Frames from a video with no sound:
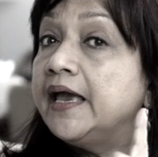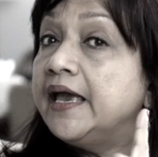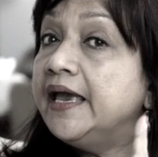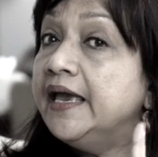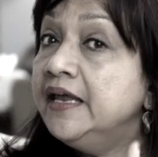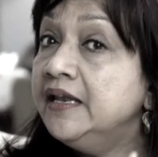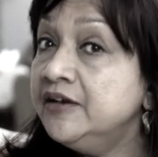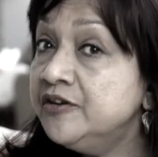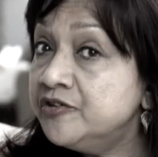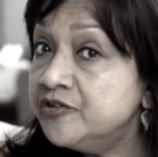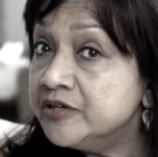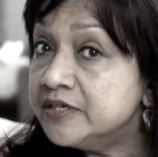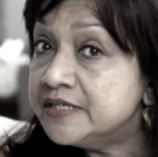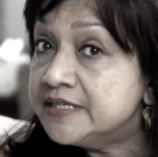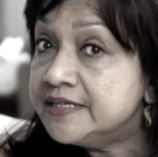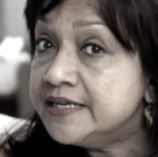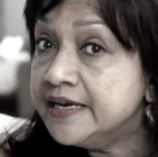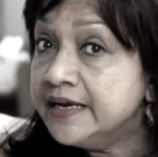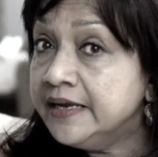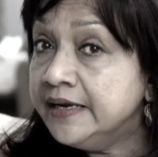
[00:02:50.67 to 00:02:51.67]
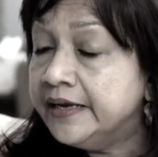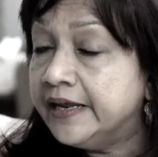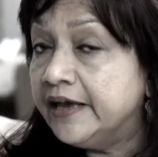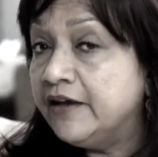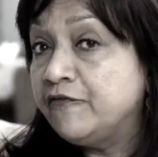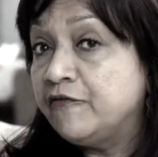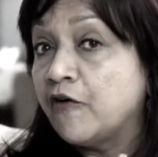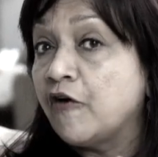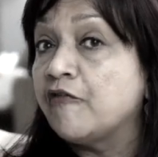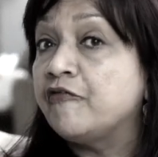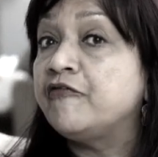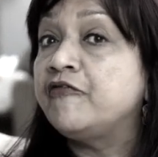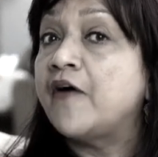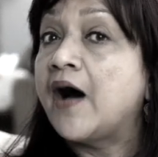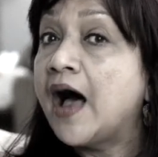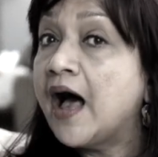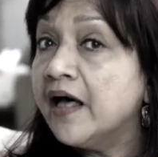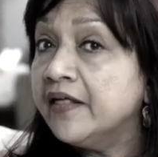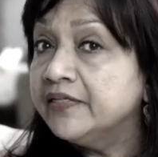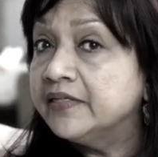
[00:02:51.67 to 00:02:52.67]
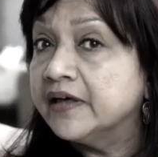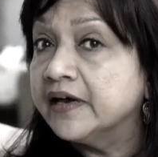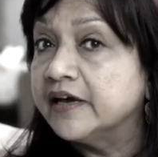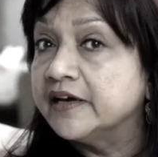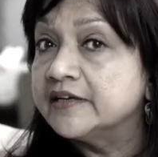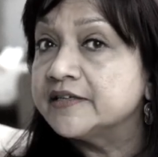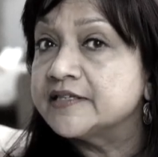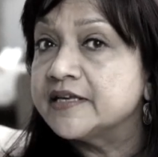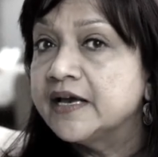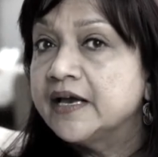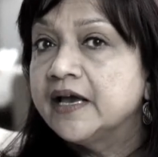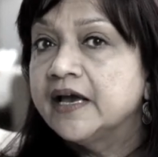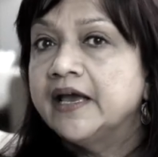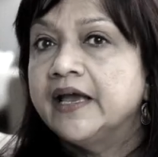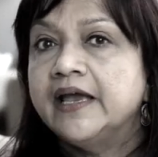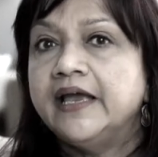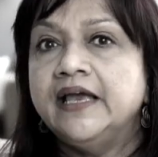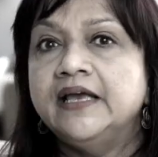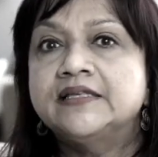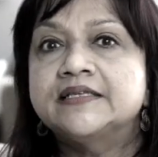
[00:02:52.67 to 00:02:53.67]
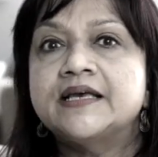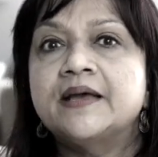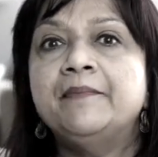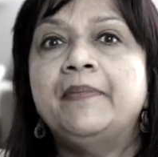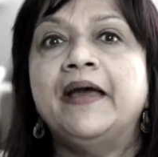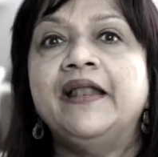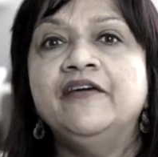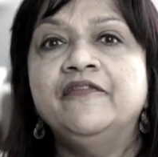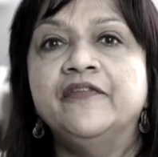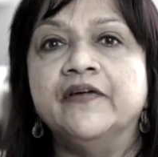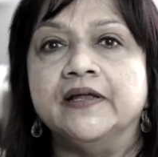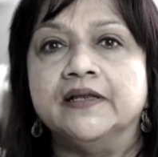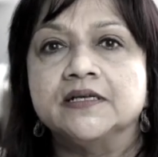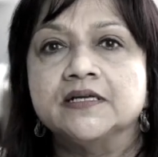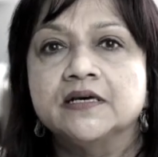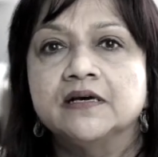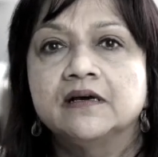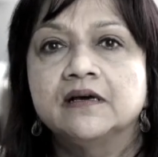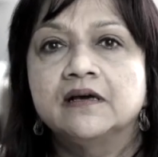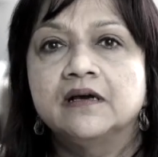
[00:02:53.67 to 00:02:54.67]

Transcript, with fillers: interestingly for fathers it's a benefit